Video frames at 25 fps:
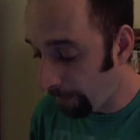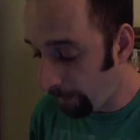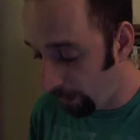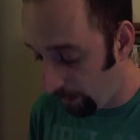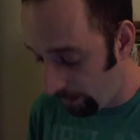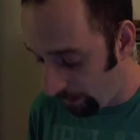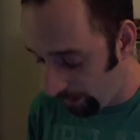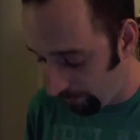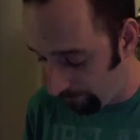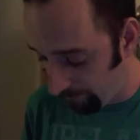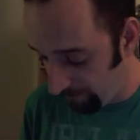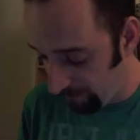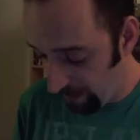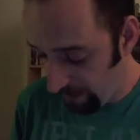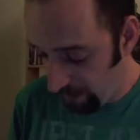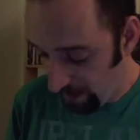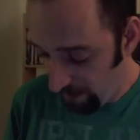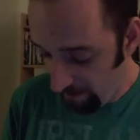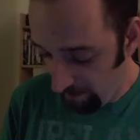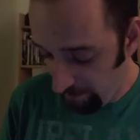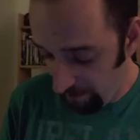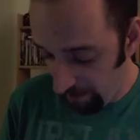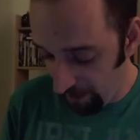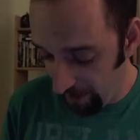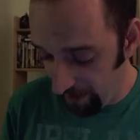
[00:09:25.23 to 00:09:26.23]

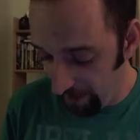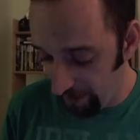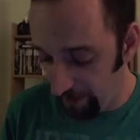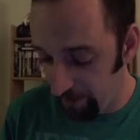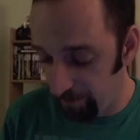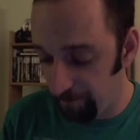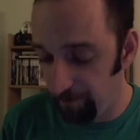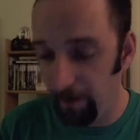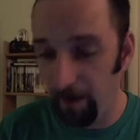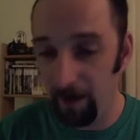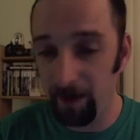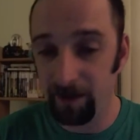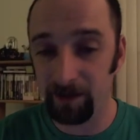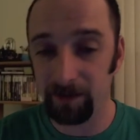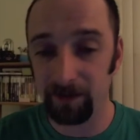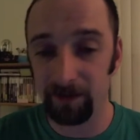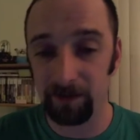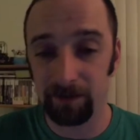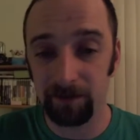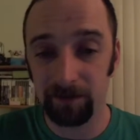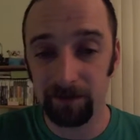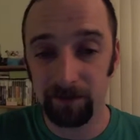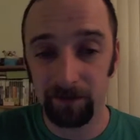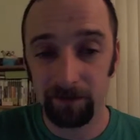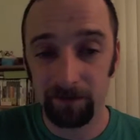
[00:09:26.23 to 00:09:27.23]
But the button
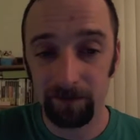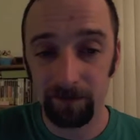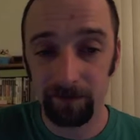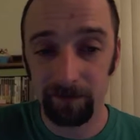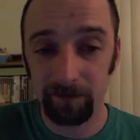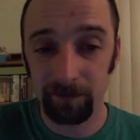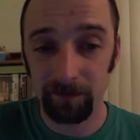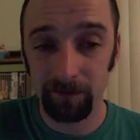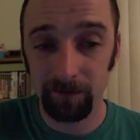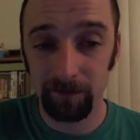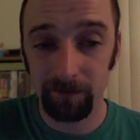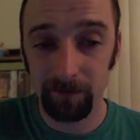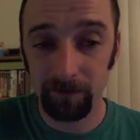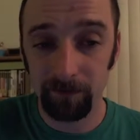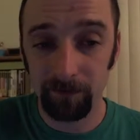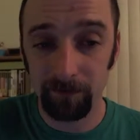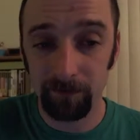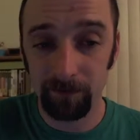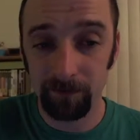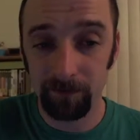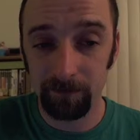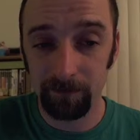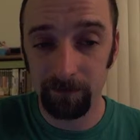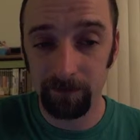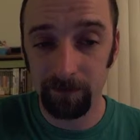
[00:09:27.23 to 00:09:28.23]

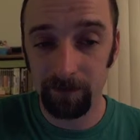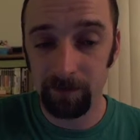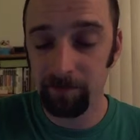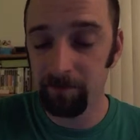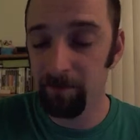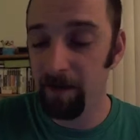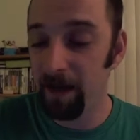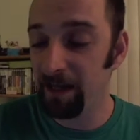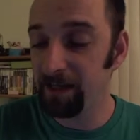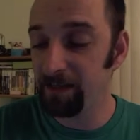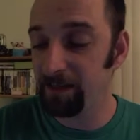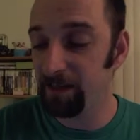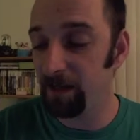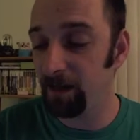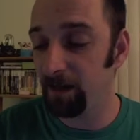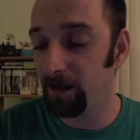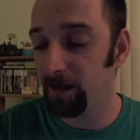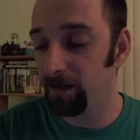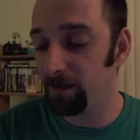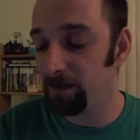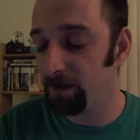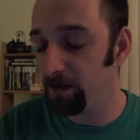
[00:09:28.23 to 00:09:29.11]
makes it,